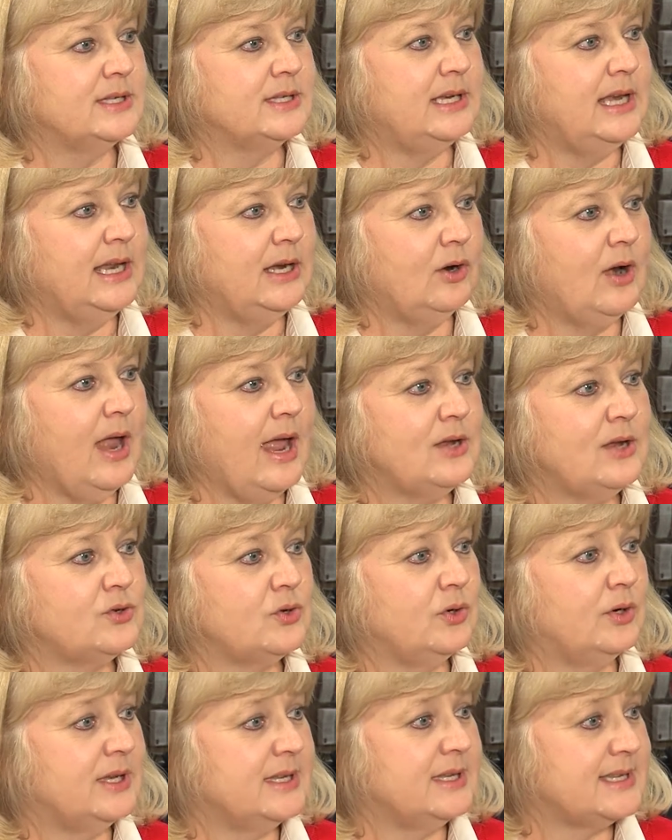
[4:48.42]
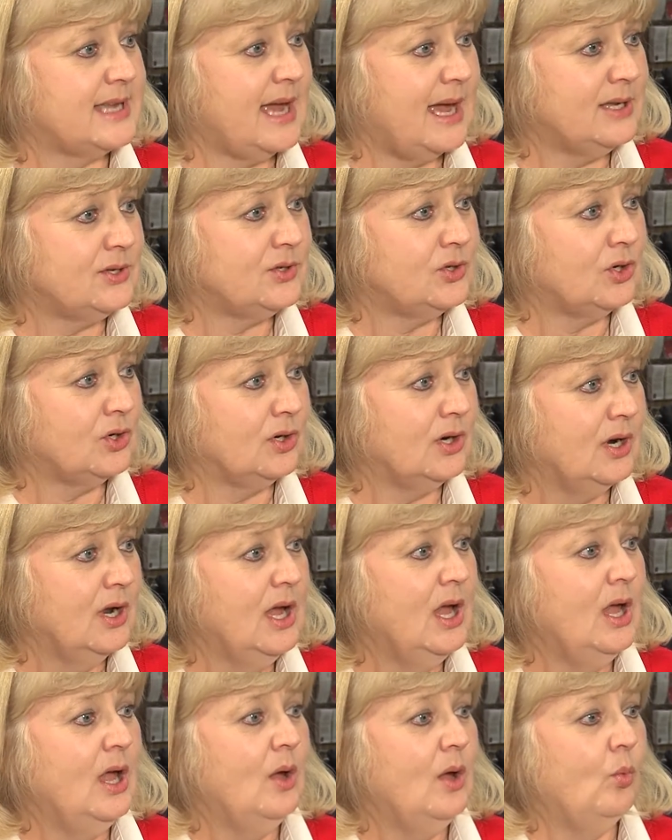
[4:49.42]
is an international disaster,
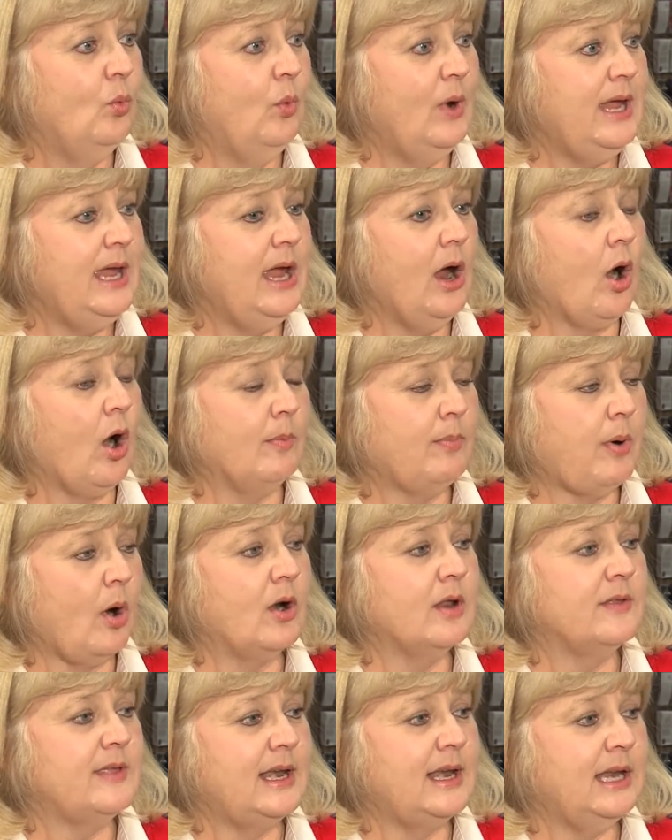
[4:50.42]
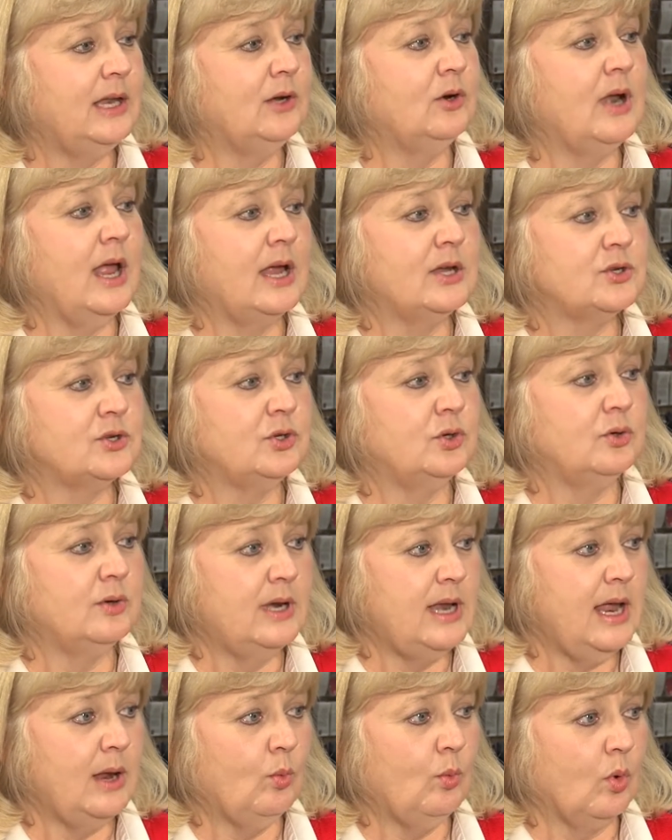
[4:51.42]
we are part of that international
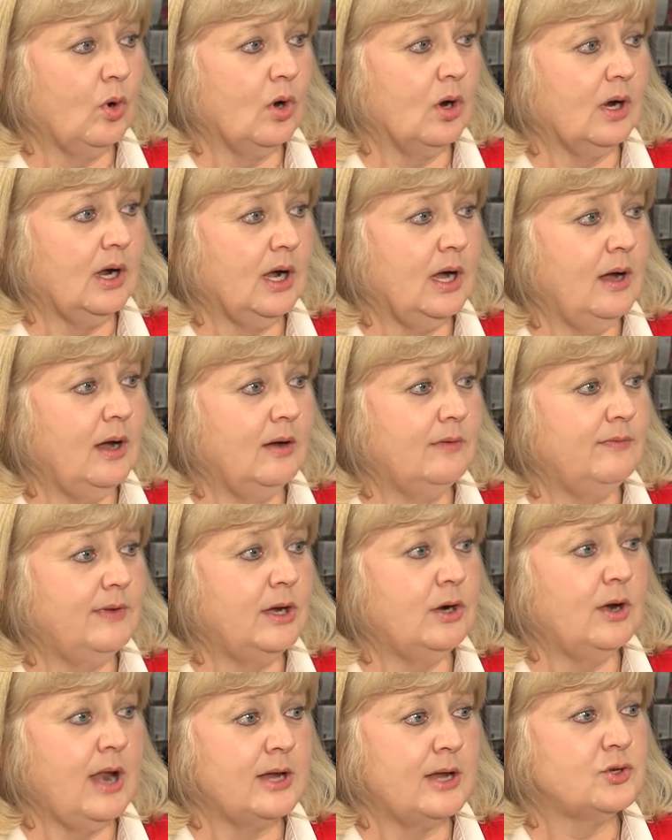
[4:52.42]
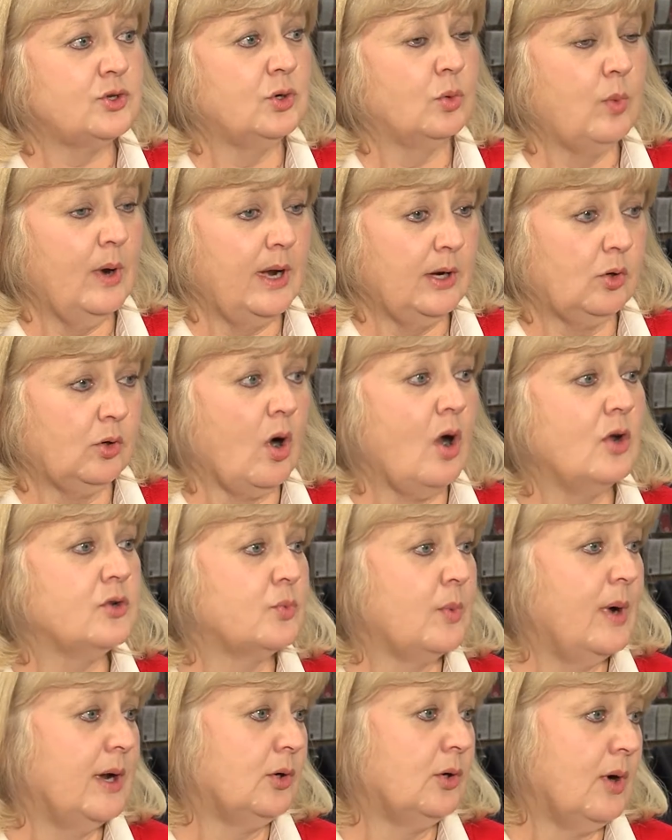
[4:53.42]
network of International Red
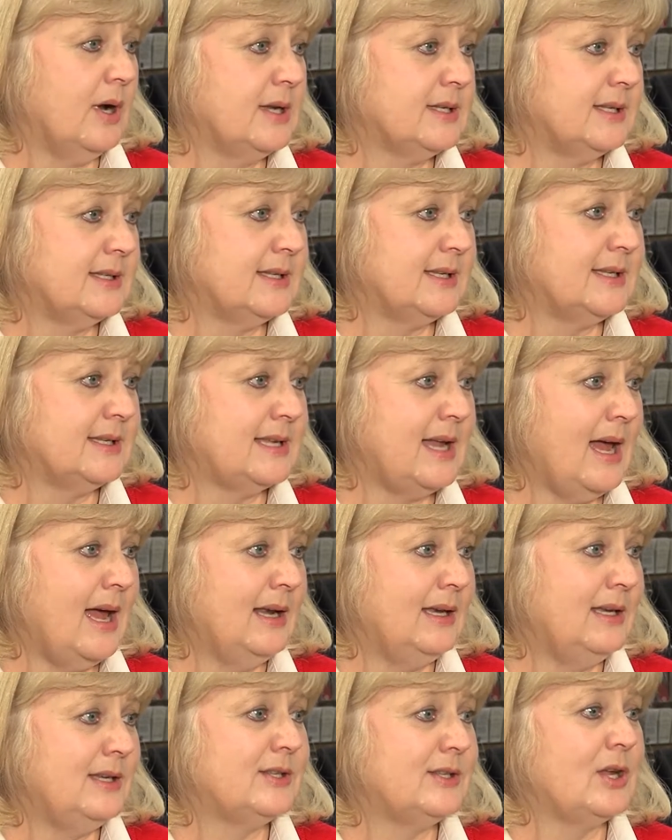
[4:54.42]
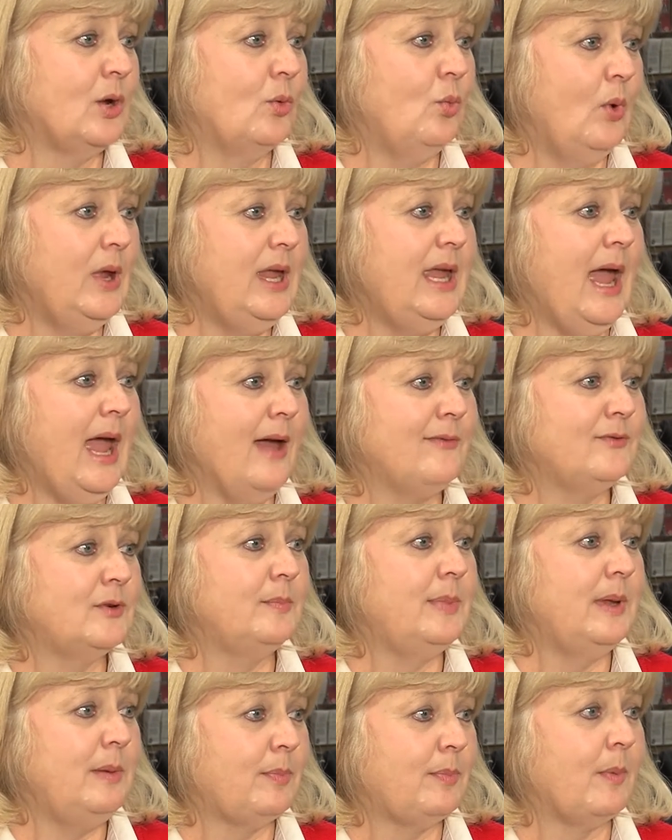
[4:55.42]
Cross, Red Crescent societies. So we have to
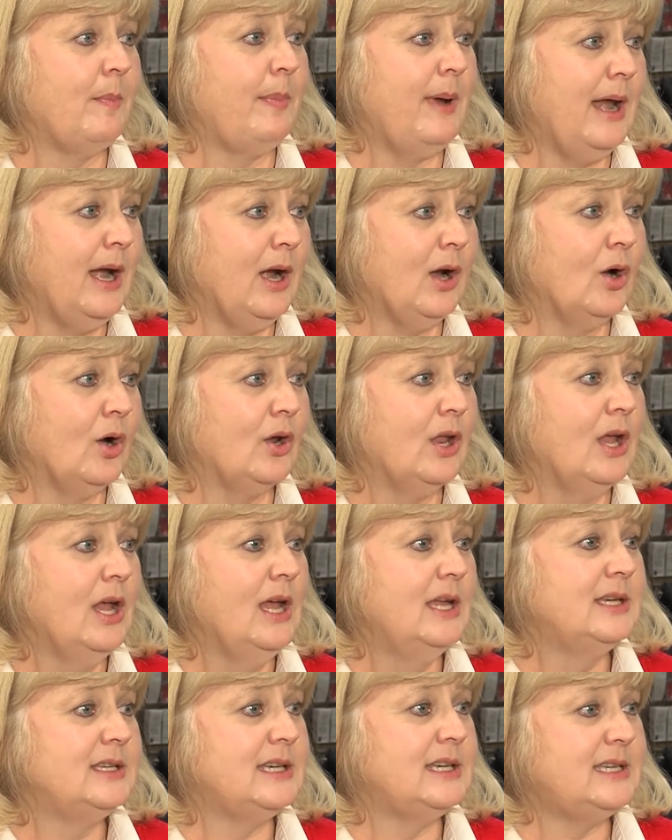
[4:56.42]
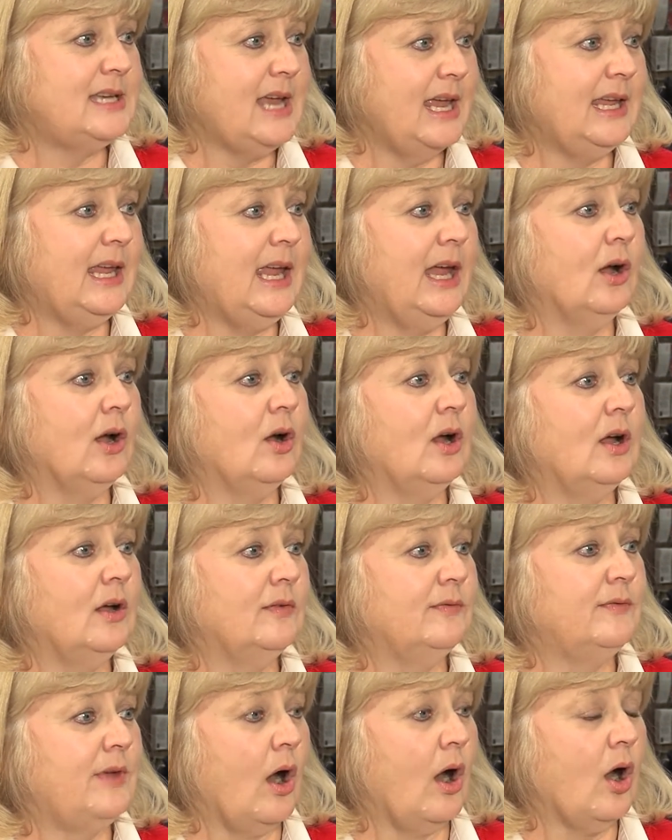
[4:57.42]
be prepared to take care
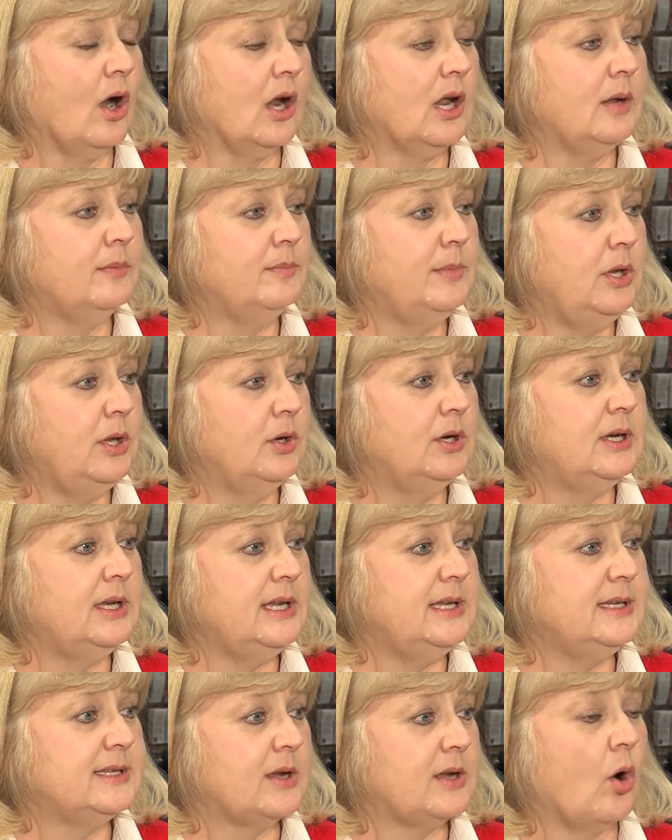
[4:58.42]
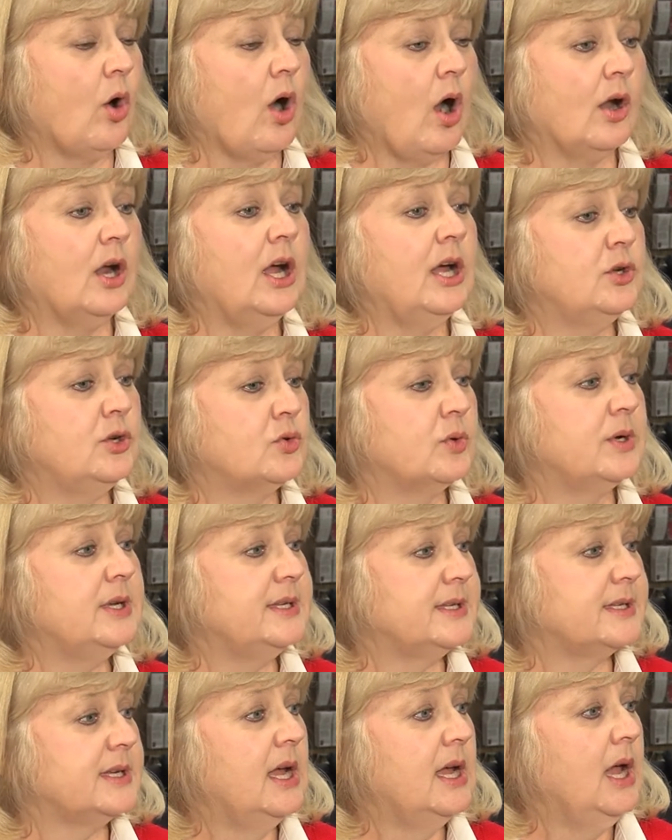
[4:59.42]
of our communities or our
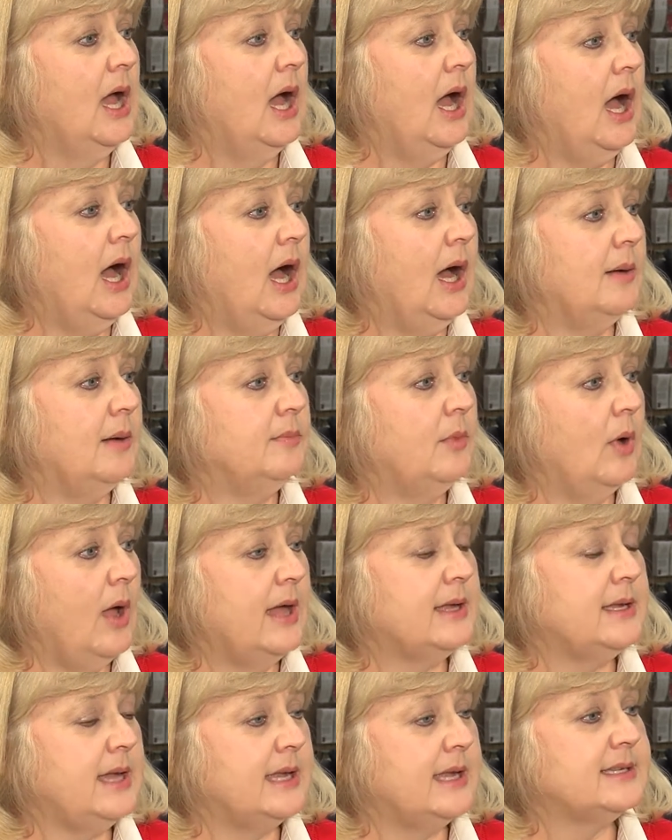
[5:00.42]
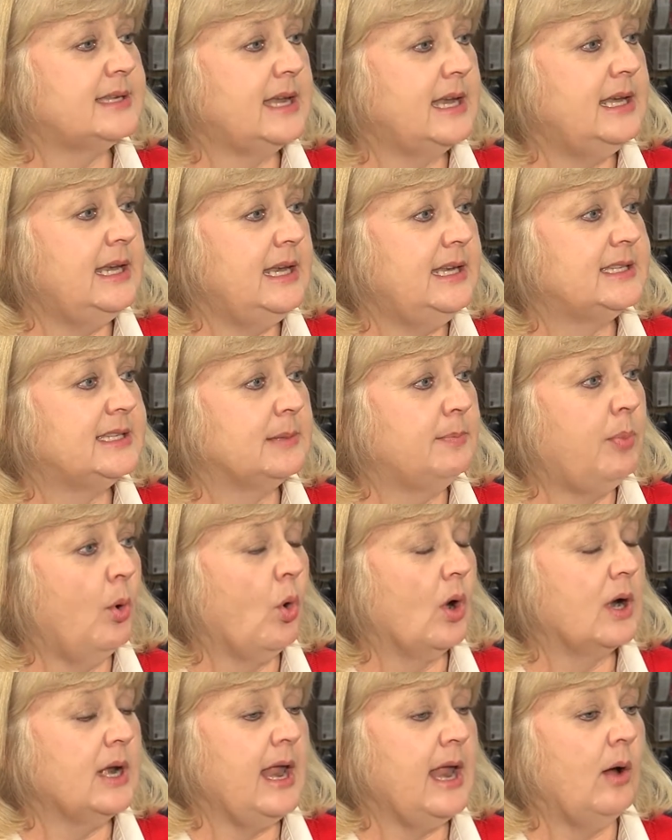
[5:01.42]
countries as they need
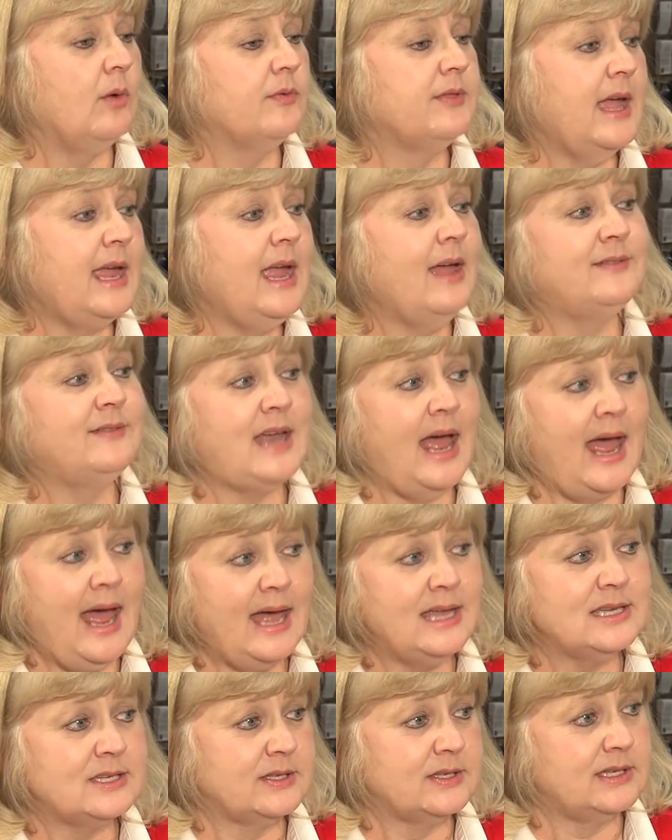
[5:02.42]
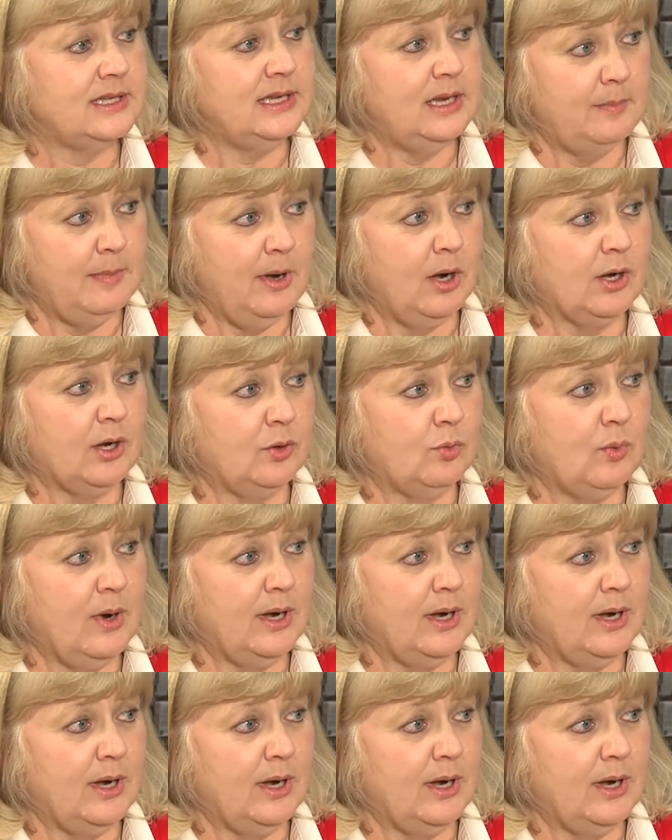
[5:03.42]
support. Now, they have to ask the American